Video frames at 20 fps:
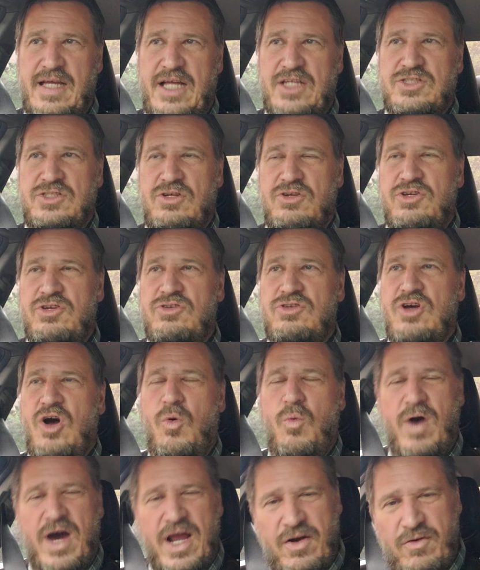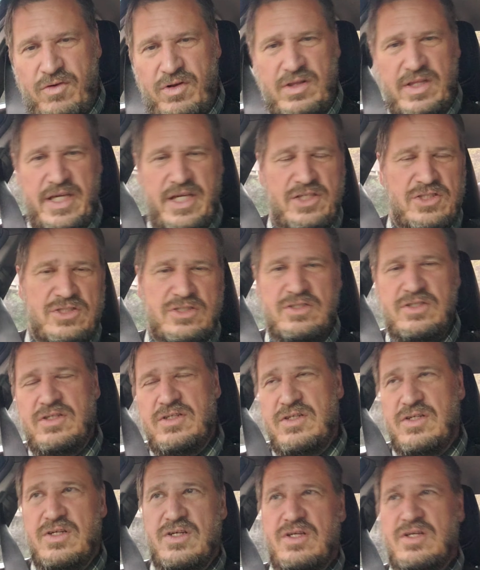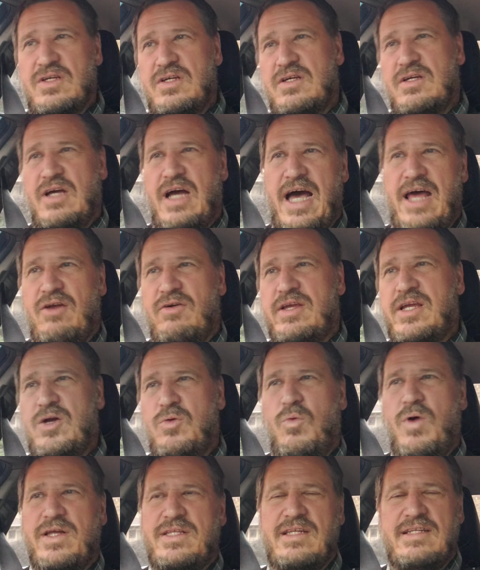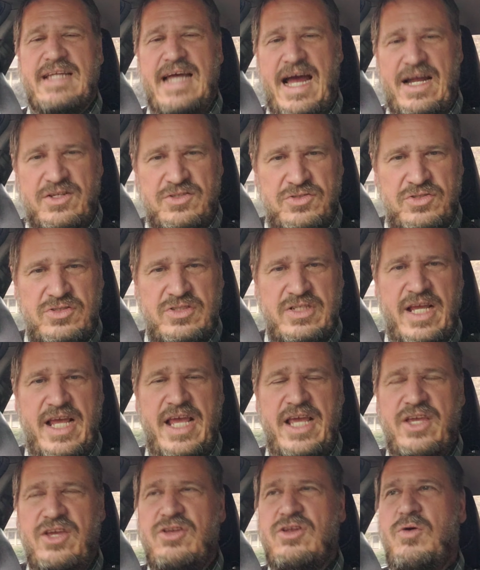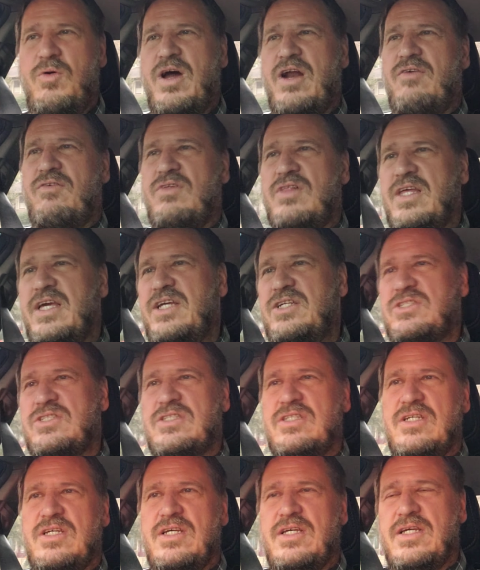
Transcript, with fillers: And so you don't want to release. I don't care what the doctors are saying. You don't want to release.